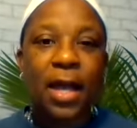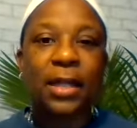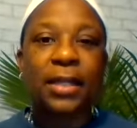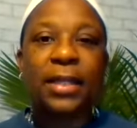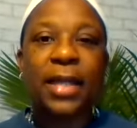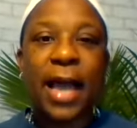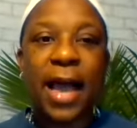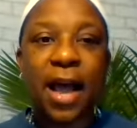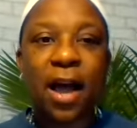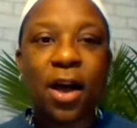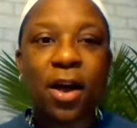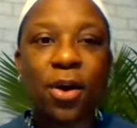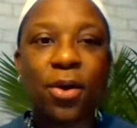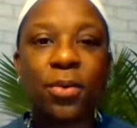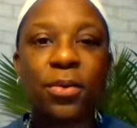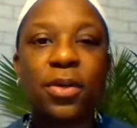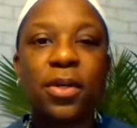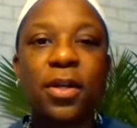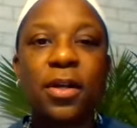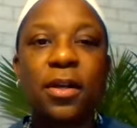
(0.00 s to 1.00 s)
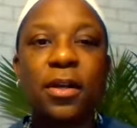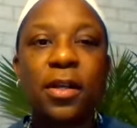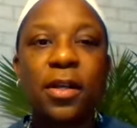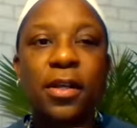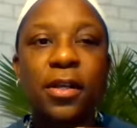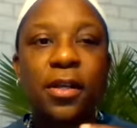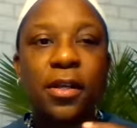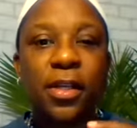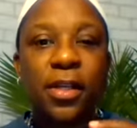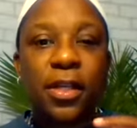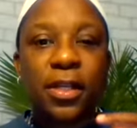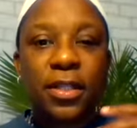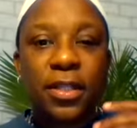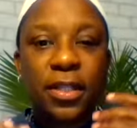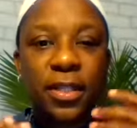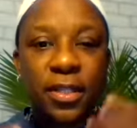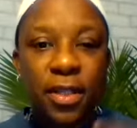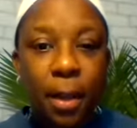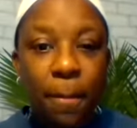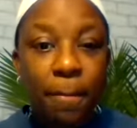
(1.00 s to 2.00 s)
Allow
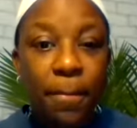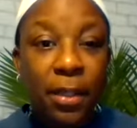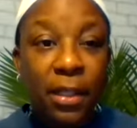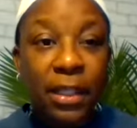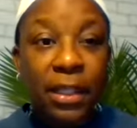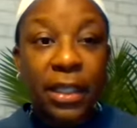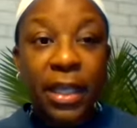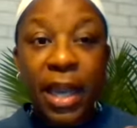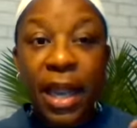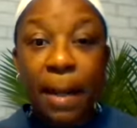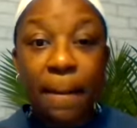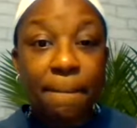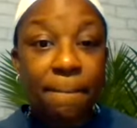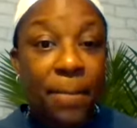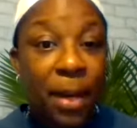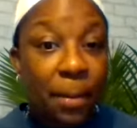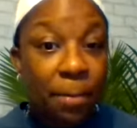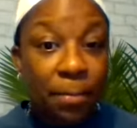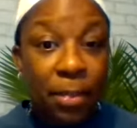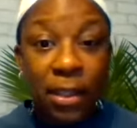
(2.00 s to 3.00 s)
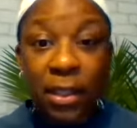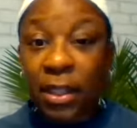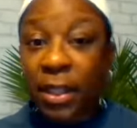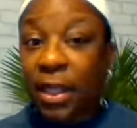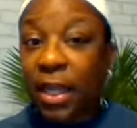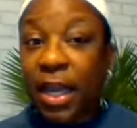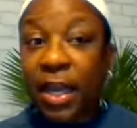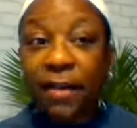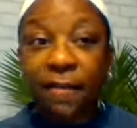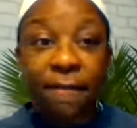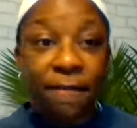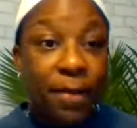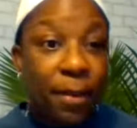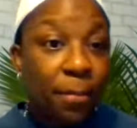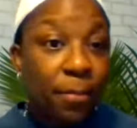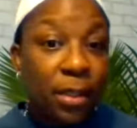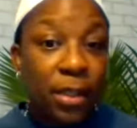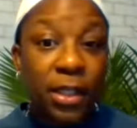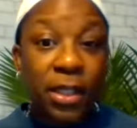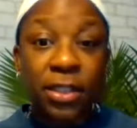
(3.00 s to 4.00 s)
stumbling and bumbling and
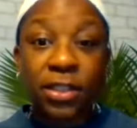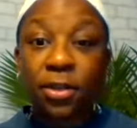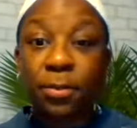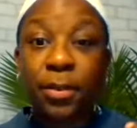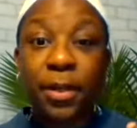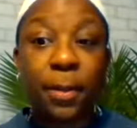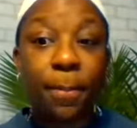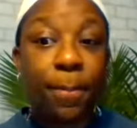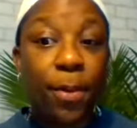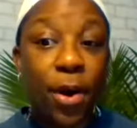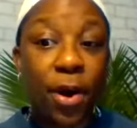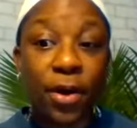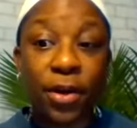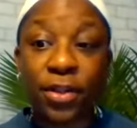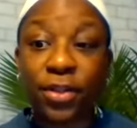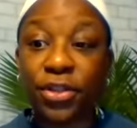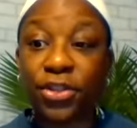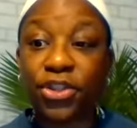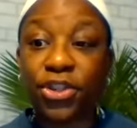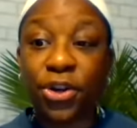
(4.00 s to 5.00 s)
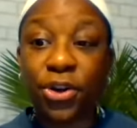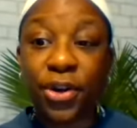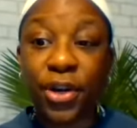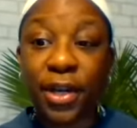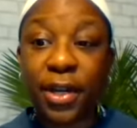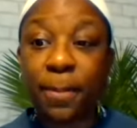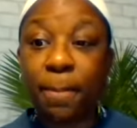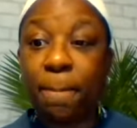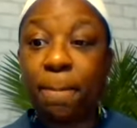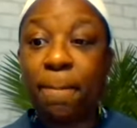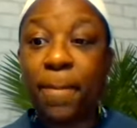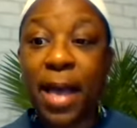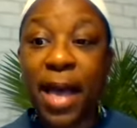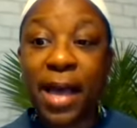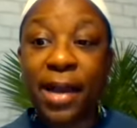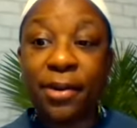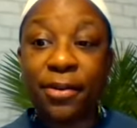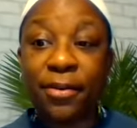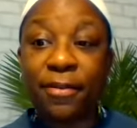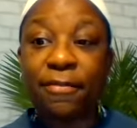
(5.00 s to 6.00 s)
fumbling to be a part of the journey.
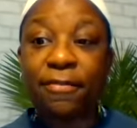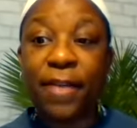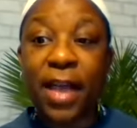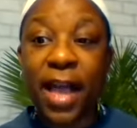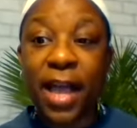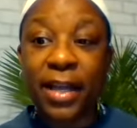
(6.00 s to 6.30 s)
Matter of